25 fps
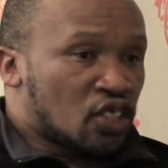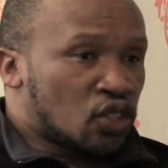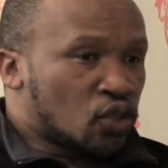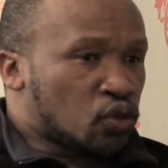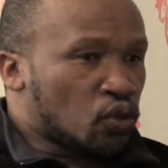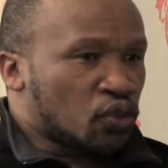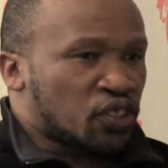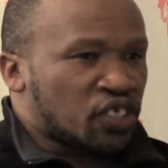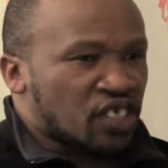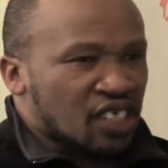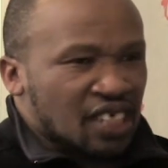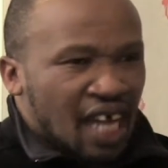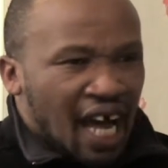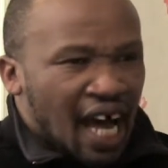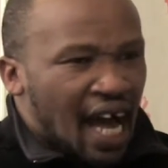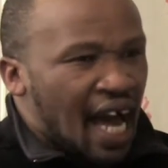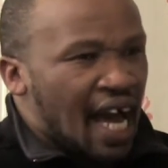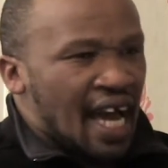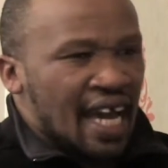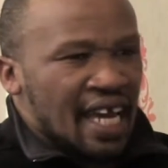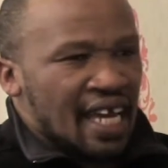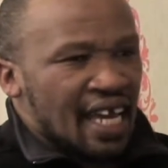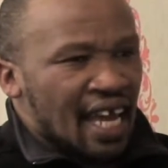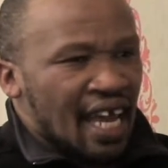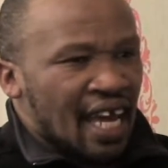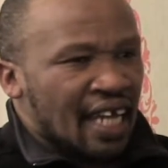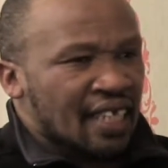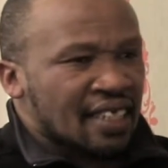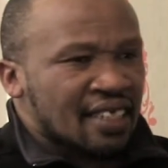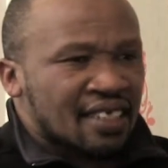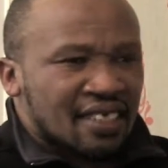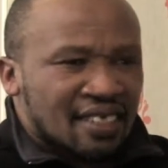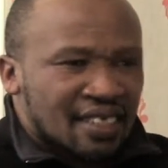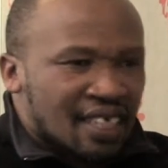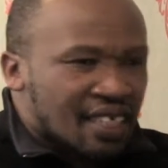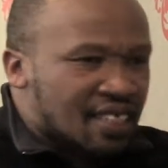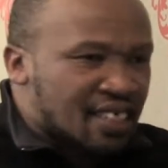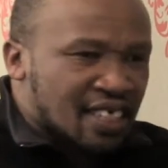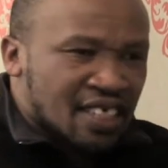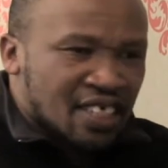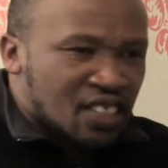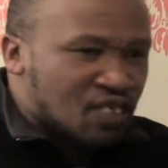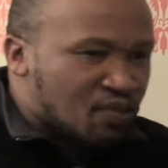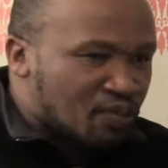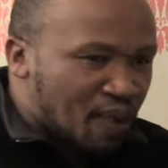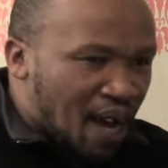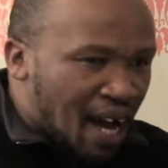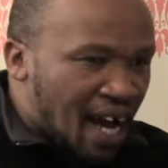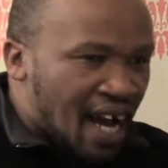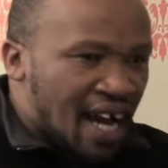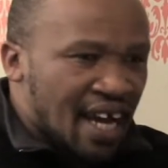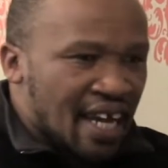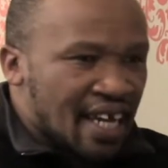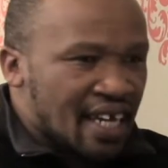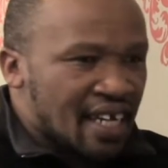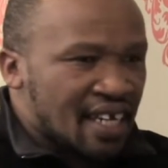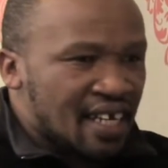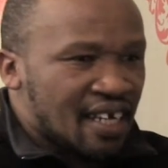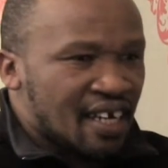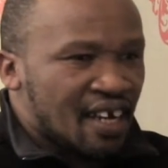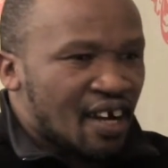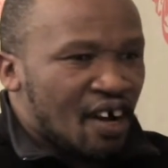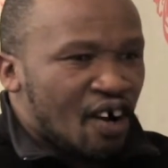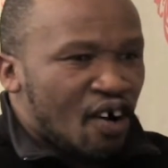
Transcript: to try and satisfy